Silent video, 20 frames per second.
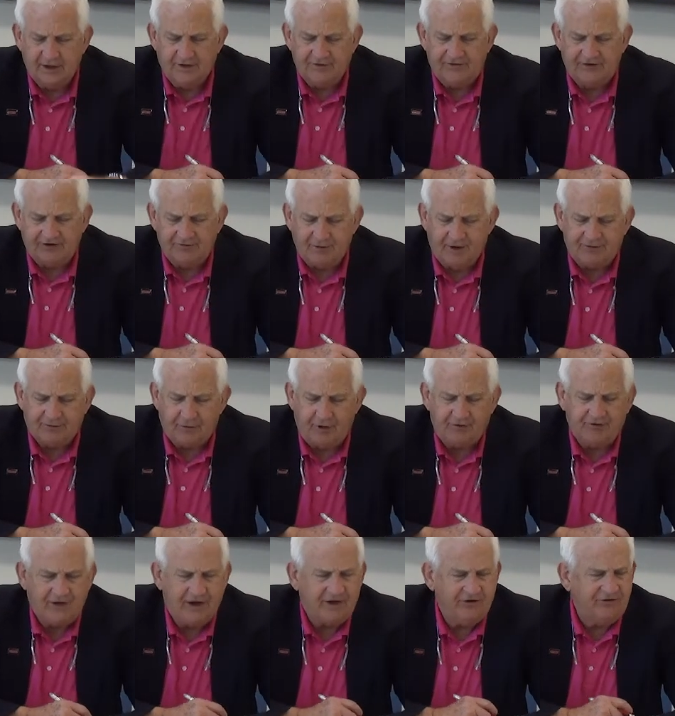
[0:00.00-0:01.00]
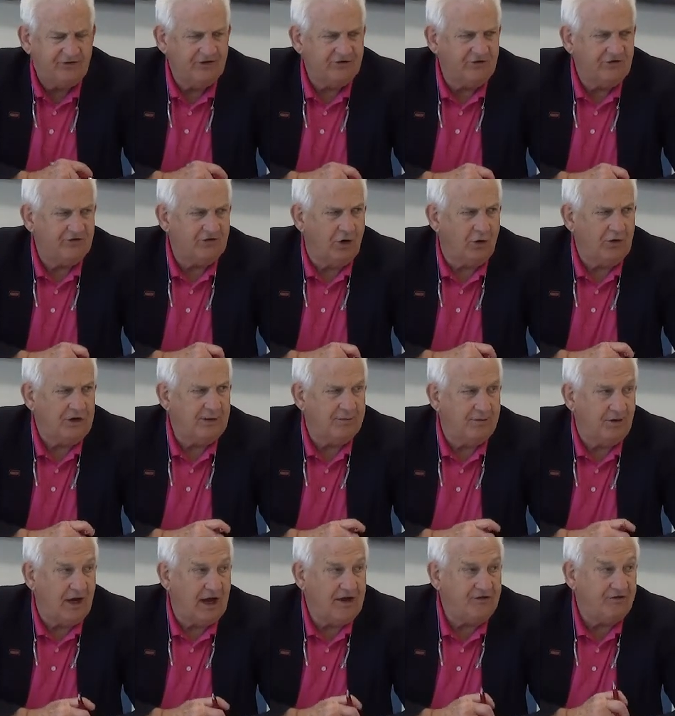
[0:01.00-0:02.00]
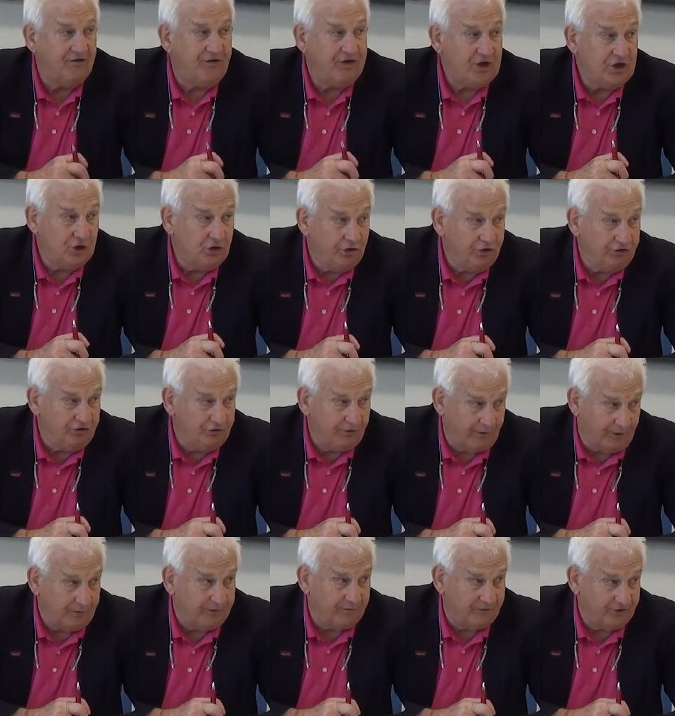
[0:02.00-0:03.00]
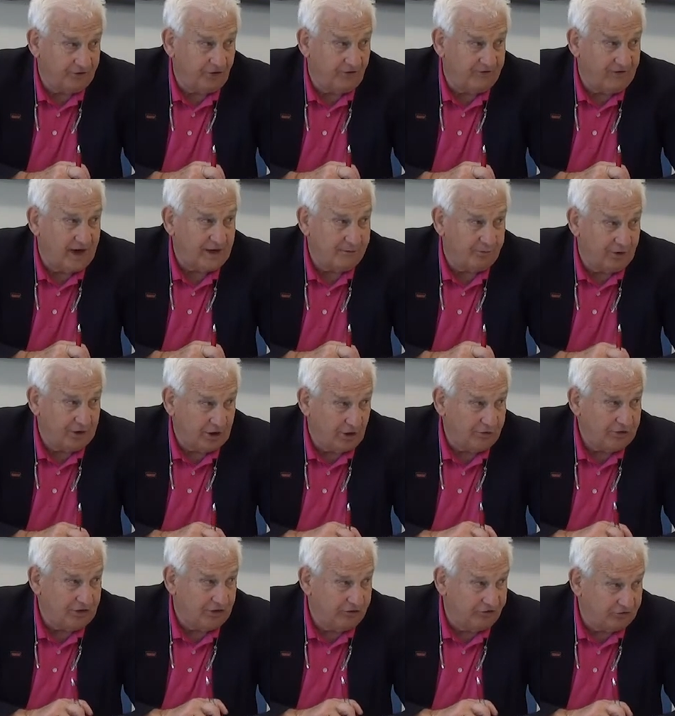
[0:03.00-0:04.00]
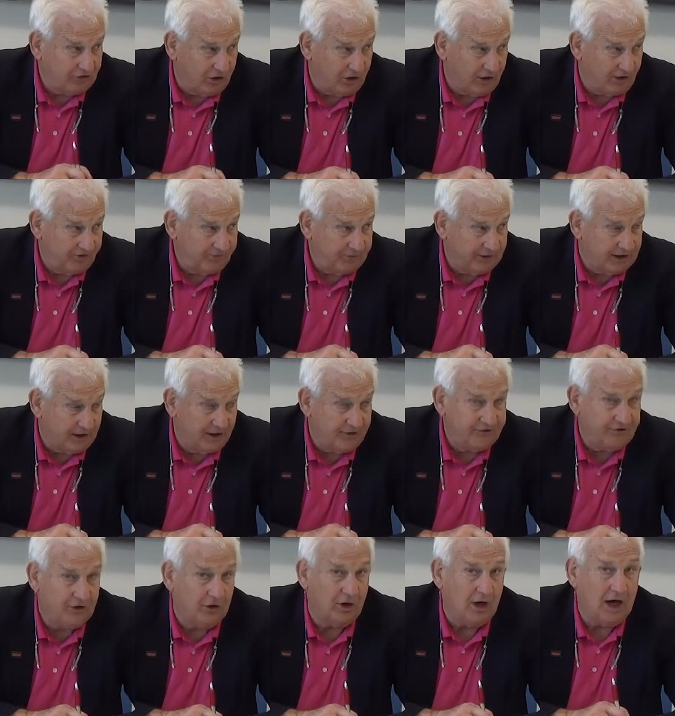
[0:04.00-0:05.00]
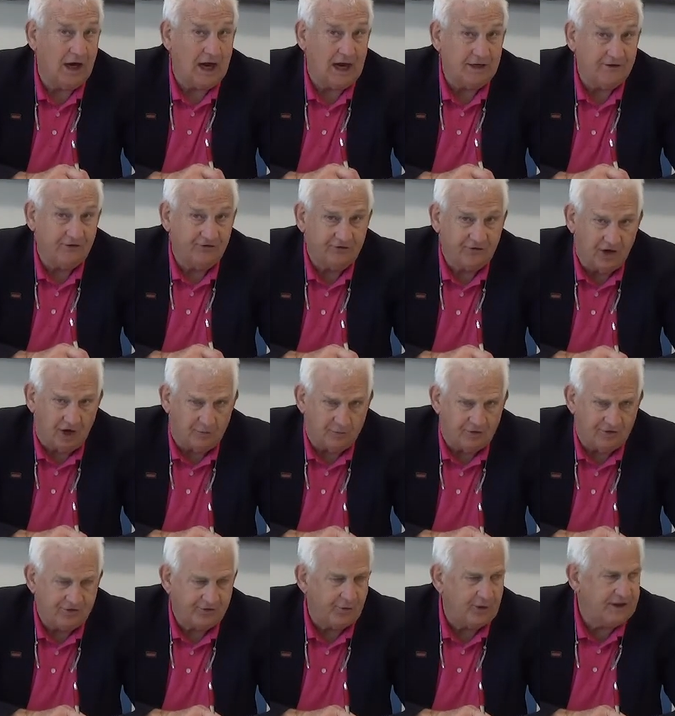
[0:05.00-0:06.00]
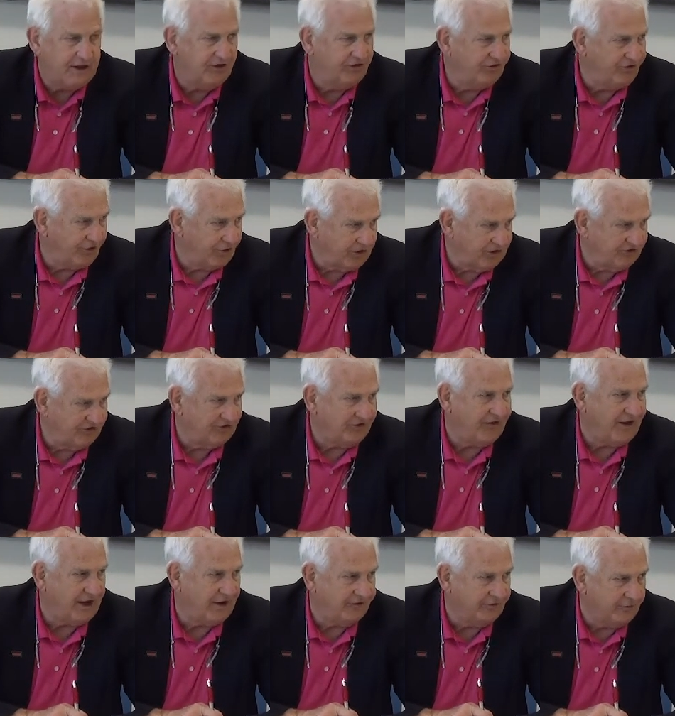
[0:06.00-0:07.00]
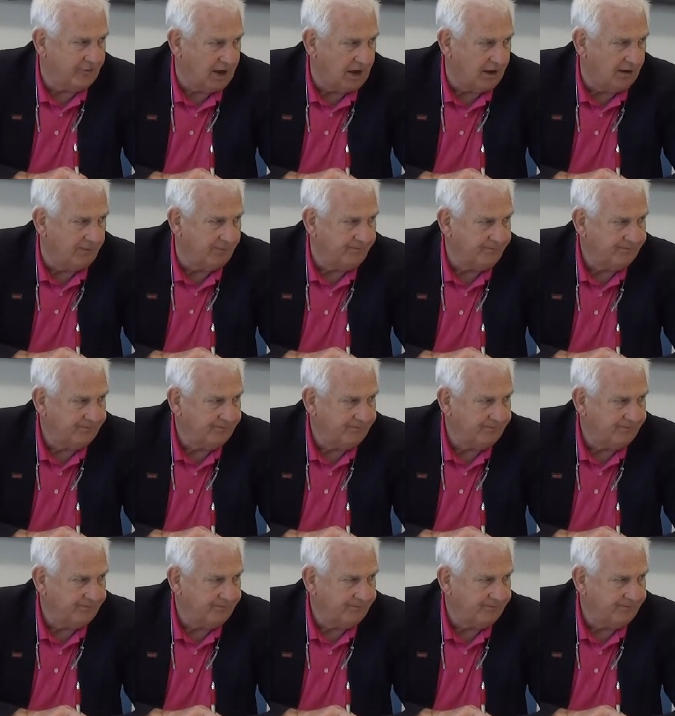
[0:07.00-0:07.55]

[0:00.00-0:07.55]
6 month roadside assistance only applies to the used, the certified pre-owned used cars, because your Hondas come with 3 years, 36,000 mile